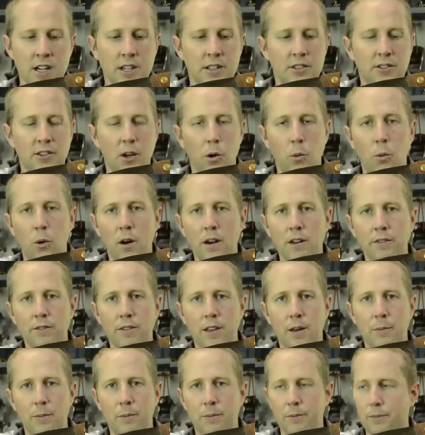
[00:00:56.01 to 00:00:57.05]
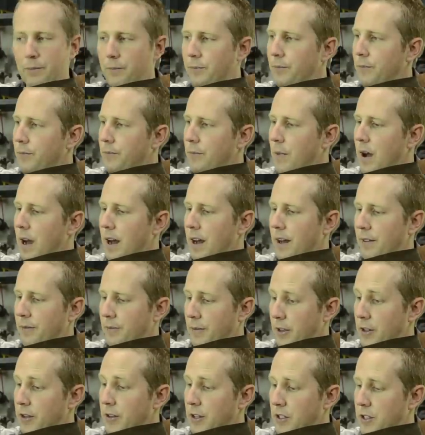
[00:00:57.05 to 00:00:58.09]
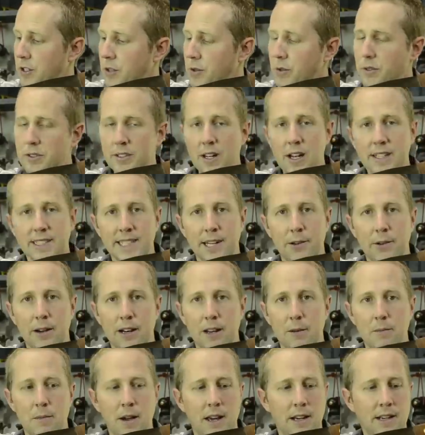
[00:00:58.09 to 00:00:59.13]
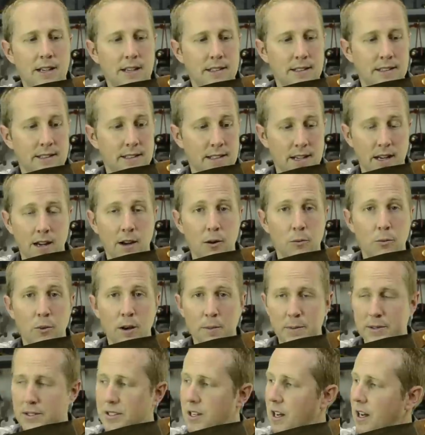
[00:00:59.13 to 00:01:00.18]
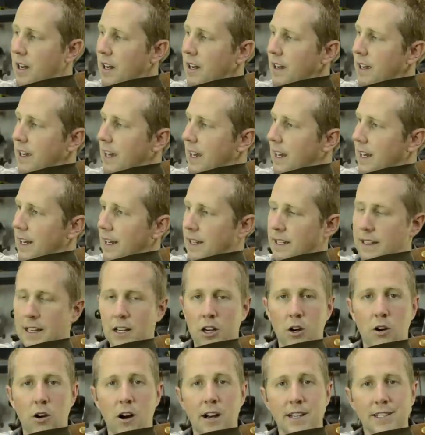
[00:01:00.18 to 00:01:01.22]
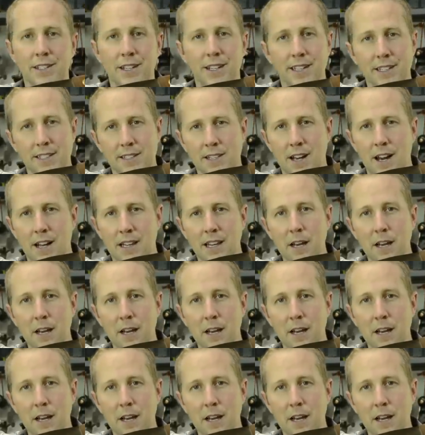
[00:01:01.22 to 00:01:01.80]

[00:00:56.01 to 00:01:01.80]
So one of them, uh, the, the two saws I recommend is a rip saw and a crosscut saw.